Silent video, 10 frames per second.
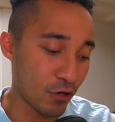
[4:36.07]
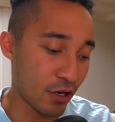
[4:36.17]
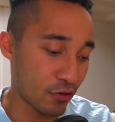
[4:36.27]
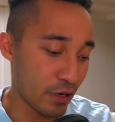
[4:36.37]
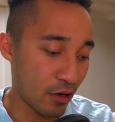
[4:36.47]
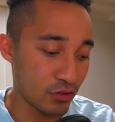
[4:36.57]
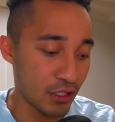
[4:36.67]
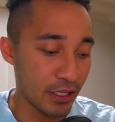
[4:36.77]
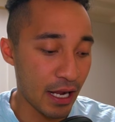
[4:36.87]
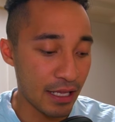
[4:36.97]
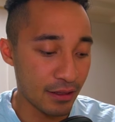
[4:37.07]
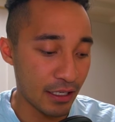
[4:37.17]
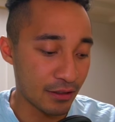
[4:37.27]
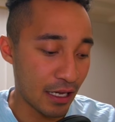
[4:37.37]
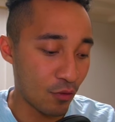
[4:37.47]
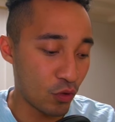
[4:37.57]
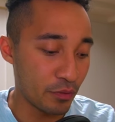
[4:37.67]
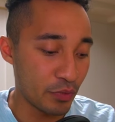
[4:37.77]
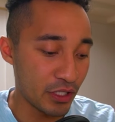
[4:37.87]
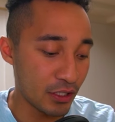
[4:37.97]
Ronda Rousey that I think that
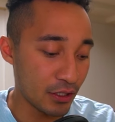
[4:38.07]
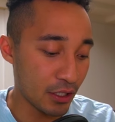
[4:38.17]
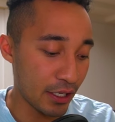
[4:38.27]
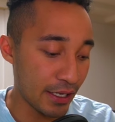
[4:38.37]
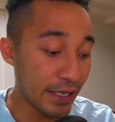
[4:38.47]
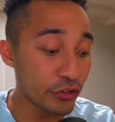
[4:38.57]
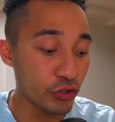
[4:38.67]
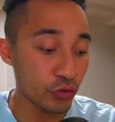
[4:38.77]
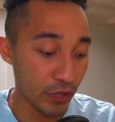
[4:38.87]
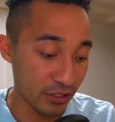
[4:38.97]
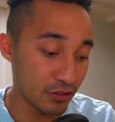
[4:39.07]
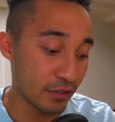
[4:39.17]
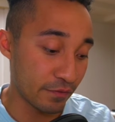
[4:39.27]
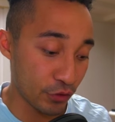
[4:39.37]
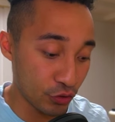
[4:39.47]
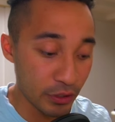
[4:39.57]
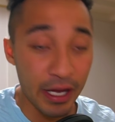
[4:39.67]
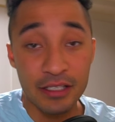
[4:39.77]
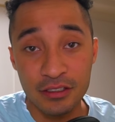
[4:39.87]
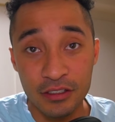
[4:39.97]
would be interesting for you
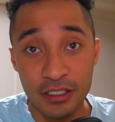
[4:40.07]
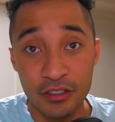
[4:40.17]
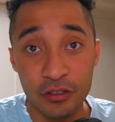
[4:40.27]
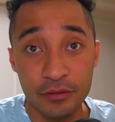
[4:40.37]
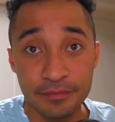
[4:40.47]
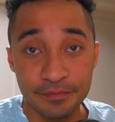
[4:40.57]
guys to hear.